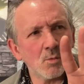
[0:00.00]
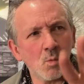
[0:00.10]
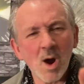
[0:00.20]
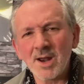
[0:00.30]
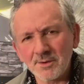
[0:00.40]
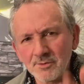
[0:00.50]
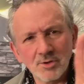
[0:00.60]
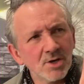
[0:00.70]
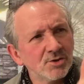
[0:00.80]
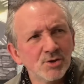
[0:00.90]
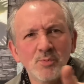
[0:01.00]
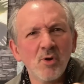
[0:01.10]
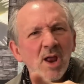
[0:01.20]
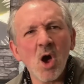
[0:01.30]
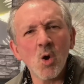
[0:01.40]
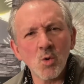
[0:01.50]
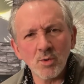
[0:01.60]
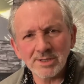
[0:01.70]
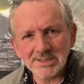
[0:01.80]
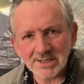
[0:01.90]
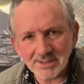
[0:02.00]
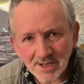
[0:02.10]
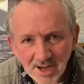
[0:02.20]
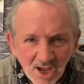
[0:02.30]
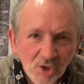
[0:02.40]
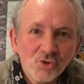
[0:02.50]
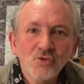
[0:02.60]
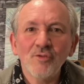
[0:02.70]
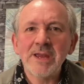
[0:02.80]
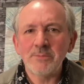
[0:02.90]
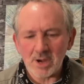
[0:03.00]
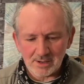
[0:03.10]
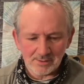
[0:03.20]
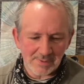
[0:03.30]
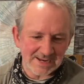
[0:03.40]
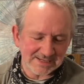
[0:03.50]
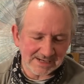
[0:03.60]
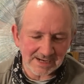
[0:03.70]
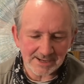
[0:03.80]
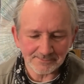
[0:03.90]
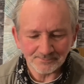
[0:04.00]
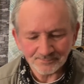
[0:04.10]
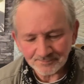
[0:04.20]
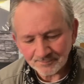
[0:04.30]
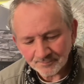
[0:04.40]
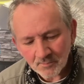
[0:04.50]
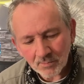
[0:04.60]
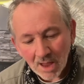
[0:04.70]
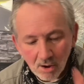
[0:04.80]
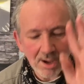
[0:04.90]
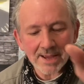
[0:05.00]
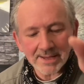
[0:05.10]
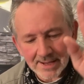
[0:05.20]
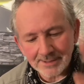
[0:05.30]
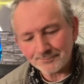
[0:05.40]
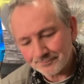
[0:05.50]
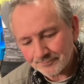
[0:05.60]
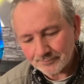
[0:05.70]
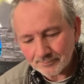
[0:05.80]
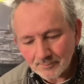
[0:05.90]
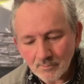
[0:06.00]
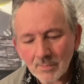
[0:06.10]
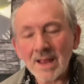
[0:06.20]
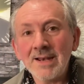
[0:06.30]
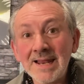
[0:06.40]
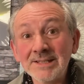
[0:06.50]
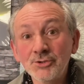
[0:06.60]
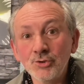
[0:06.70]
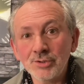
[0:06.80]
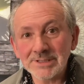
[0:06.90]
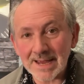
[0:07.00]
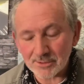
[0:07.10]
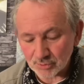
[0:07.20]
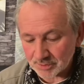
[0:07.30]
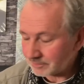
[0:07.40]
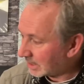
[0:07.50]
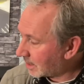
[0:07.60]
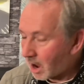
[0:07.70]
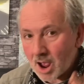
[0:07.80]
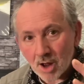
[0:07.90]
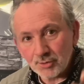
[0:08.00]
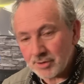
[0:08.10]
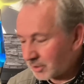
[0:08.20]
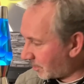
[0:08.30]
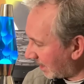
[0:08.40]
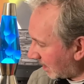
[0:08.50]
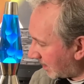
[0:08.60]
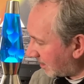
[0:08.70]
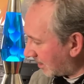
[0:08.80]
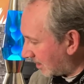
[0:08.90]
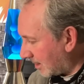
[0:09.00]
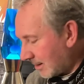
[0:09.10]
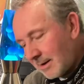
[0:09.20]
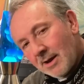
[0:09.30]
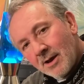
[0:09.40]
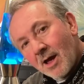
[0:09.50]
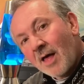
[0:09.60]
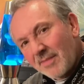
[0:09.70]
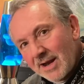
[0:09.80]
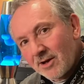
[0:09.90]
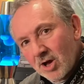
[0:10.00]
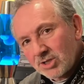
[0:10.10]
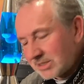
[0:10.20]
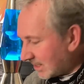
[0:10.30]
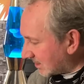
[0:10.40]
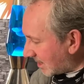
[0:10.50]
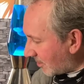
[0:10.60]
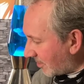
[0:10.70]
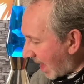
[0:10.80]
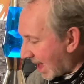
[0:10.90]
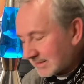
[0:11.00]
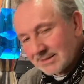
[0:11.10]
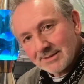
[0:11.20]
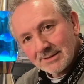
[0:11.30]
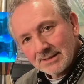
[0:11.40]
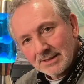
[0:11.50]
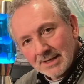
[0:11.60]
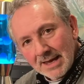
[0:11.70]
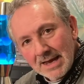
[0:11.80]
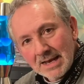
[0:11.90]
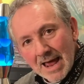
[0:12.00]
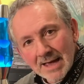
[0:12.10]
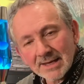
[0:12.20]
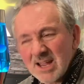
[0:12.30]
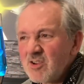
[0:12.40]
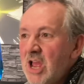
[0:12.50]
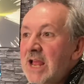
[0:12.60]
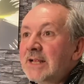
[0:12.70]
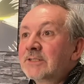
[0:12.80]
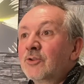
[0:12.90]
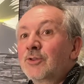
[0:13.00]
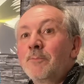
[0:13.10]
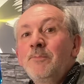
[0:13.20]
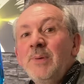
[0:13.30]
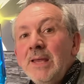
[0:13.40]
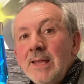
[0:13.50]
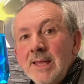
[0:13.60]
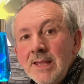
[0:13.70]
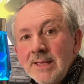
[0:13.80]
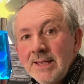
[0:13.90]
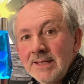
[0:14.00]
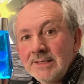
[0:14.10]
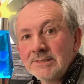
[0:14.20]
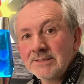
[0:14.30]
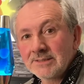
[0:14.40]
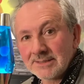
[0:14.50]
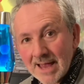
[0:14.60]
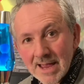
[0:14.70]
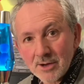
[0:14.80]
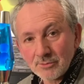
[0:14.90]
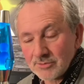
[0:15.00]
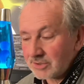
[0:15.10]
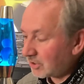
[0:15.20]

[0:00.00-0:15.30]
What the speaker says: 2.0, is it? A streamer, basically. Okay. Let's do the sound. I'll do it quickly, and then I'll go into detail. That Elac, it's got the biggest sound,